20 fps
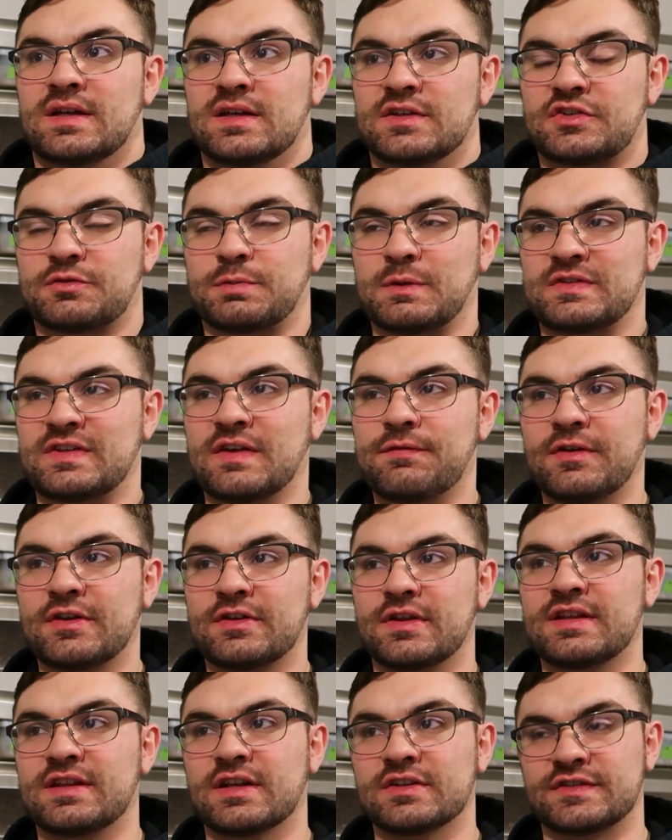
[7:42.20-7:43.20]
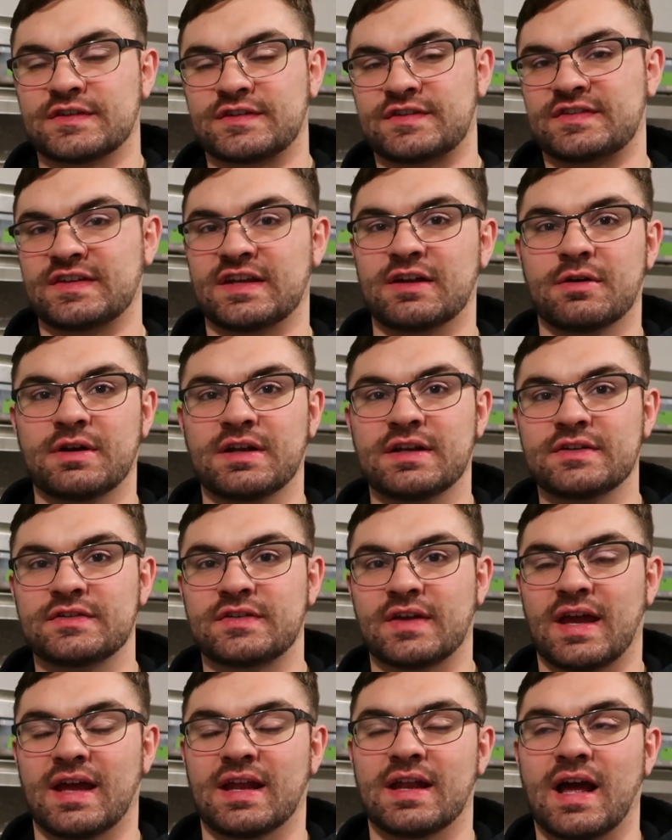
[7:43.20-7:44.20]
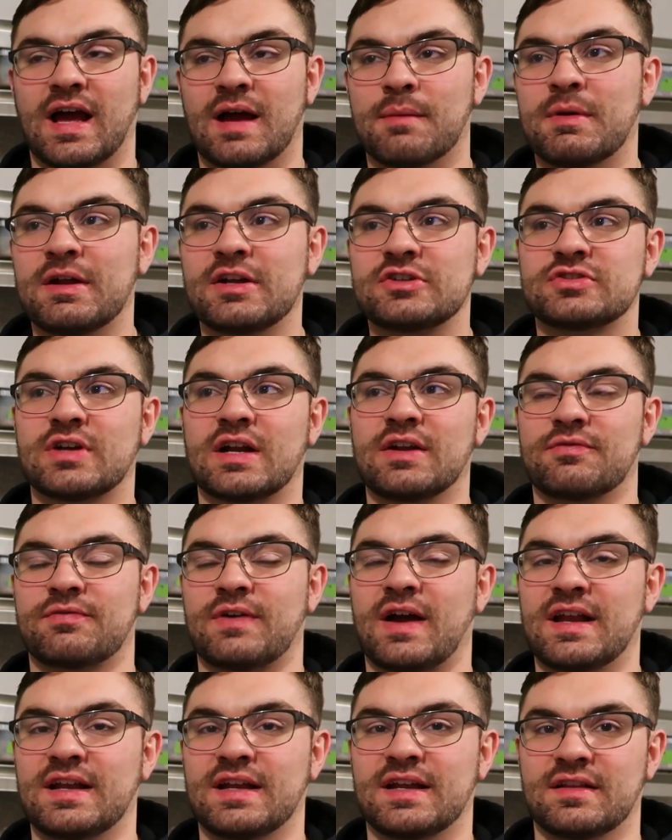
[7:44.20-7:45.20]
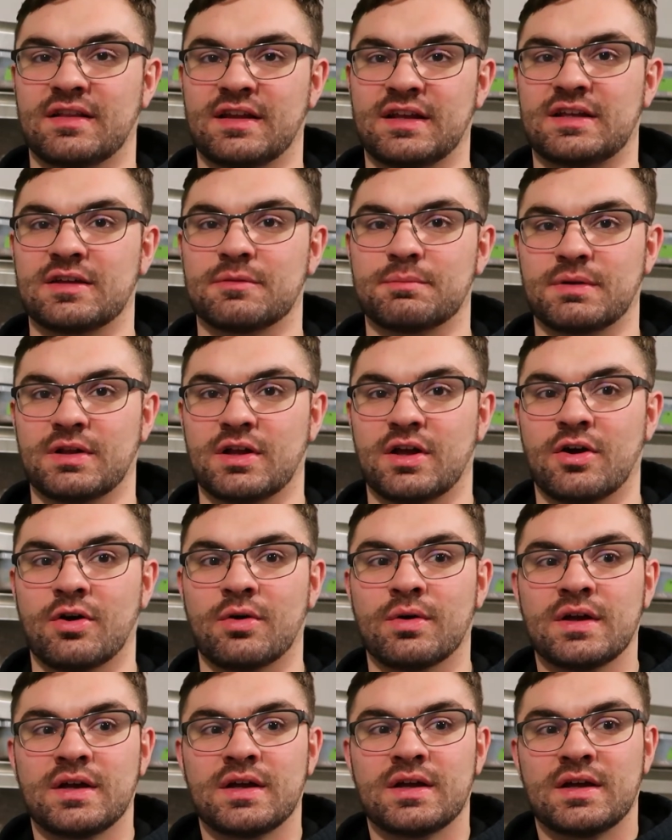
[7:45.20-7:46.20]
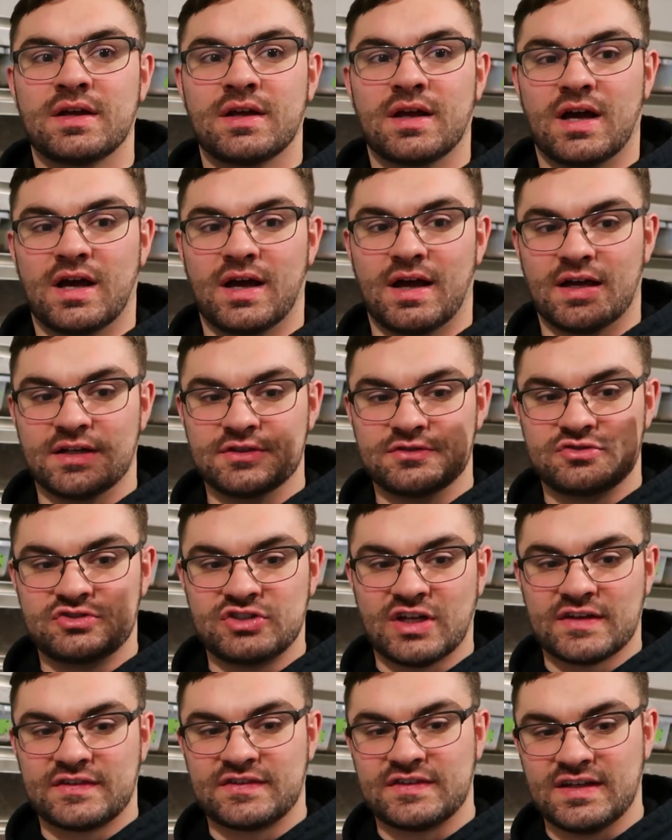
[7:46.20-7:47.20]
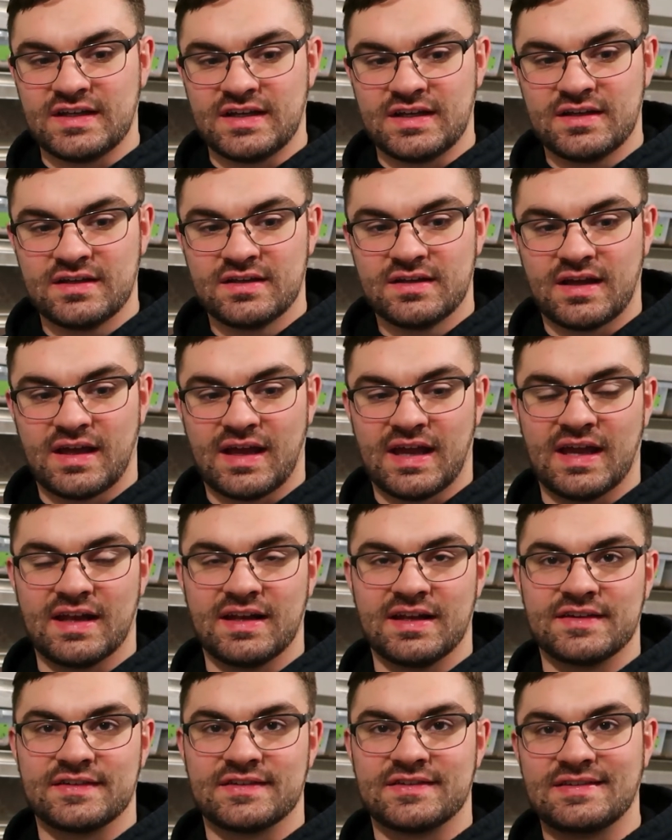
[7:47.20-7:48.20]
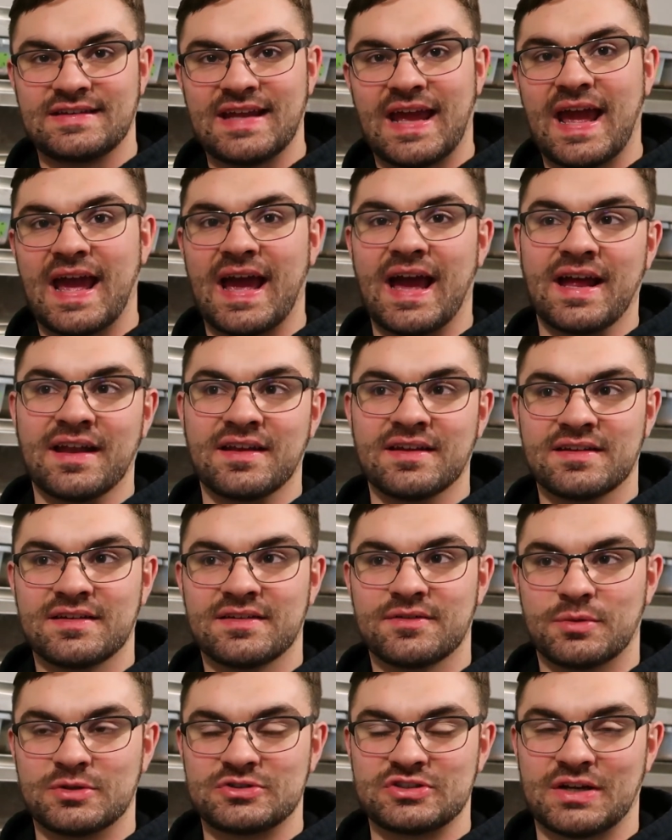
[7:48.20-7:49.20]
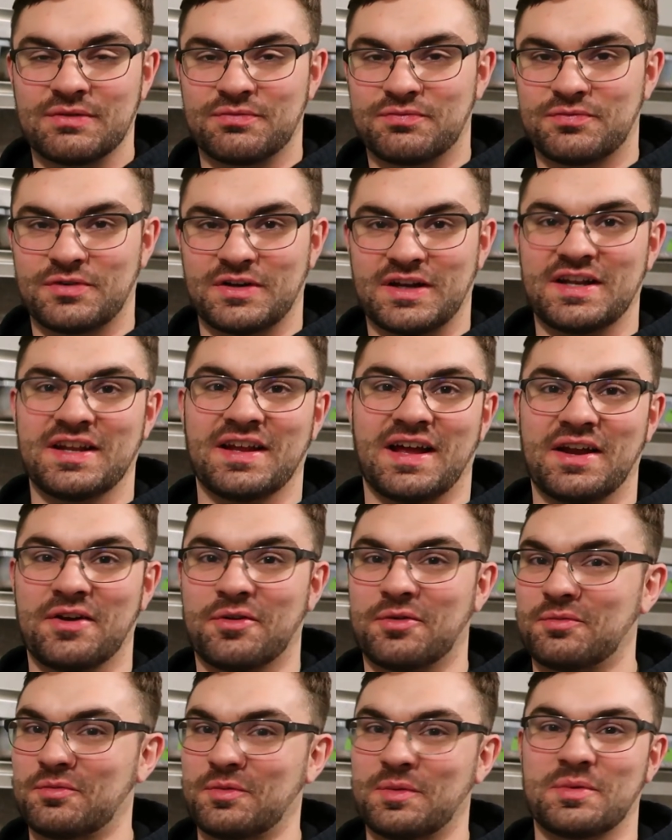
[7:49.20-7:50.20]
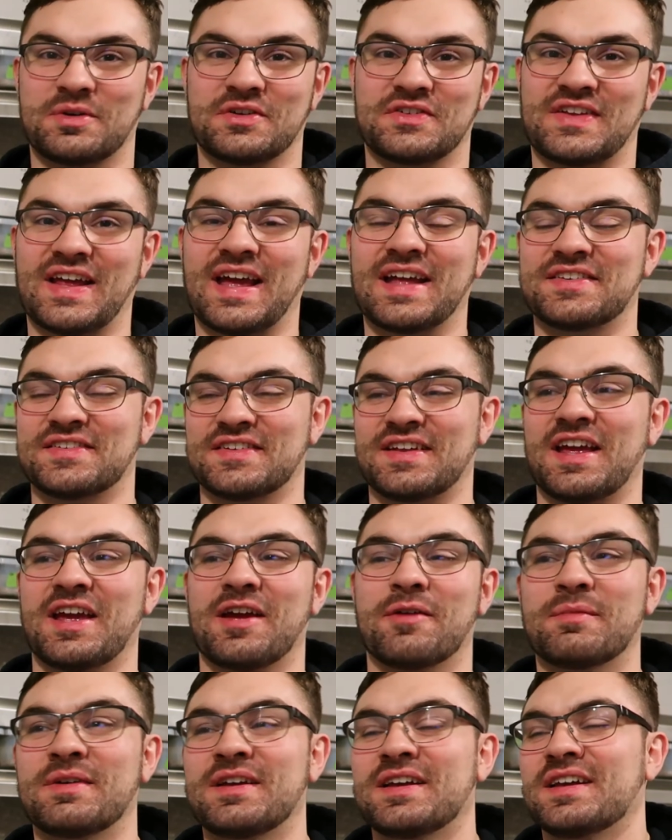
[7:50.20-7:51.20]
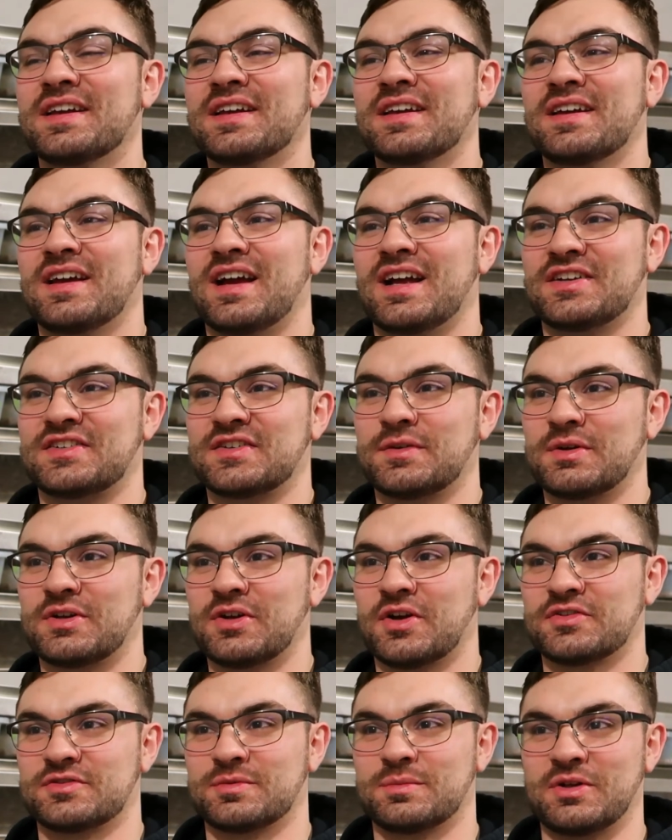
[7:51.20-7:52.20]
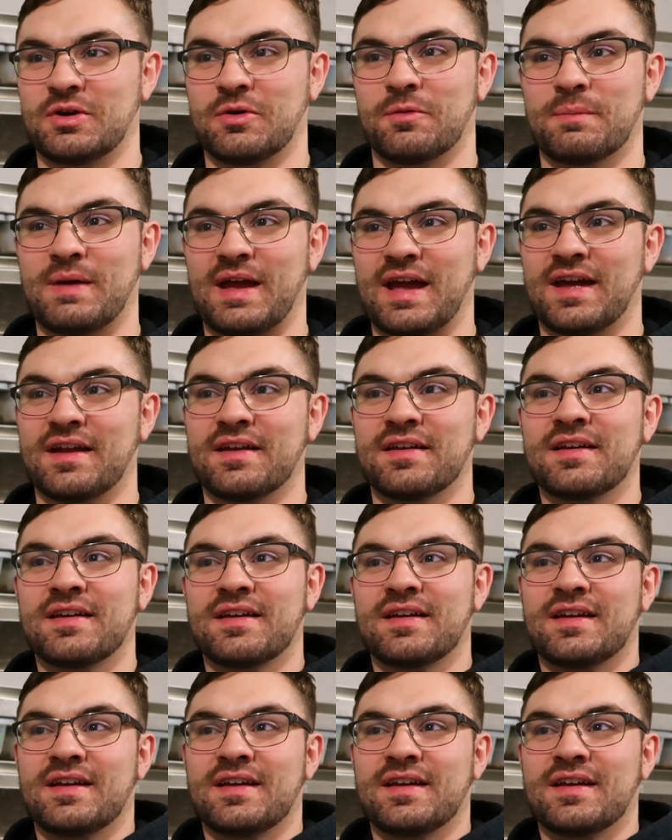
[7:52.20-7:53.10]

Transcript: Specifically, there's a series, and I'm gonna try to find it and link it below. Jesse and his dad, which I forget, I don't remember his dad's name. I just know he calls him the old man.